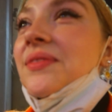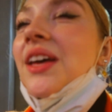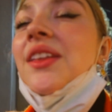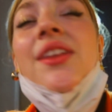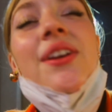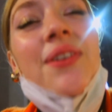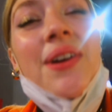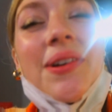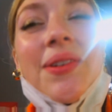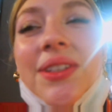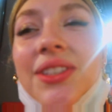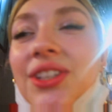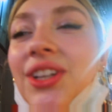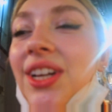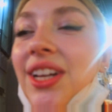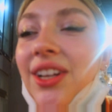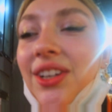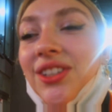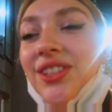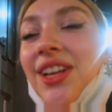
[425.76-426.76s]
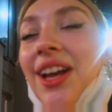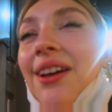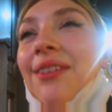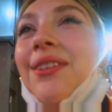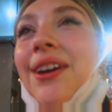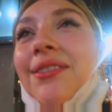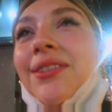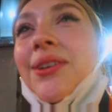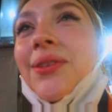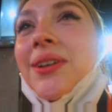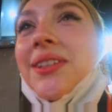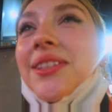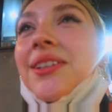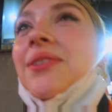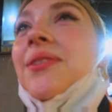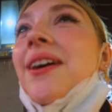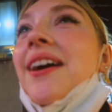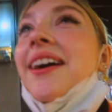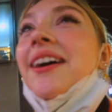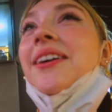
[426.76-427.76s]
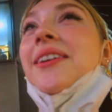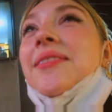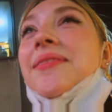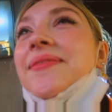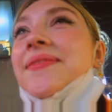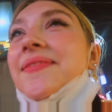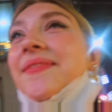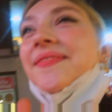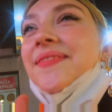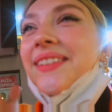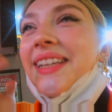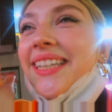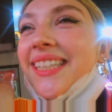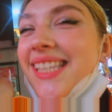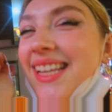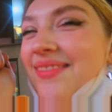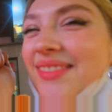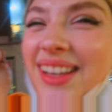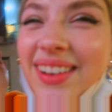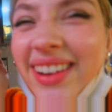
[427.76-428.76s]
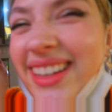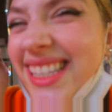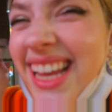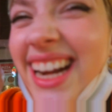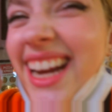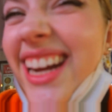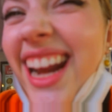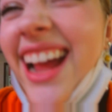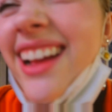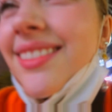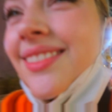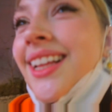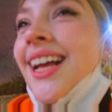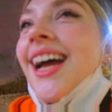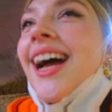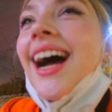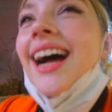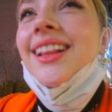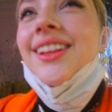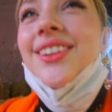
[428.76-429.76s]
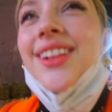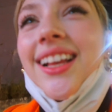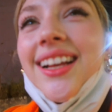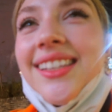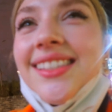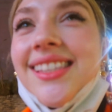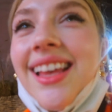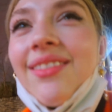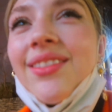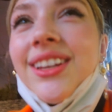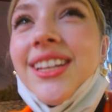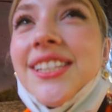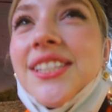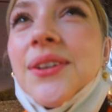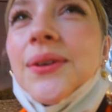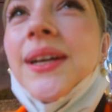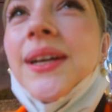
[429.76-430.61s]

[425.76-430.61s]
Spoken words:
Nothing wrong with treating yourself every once in a while. Because I'm so excited. I look like a 70s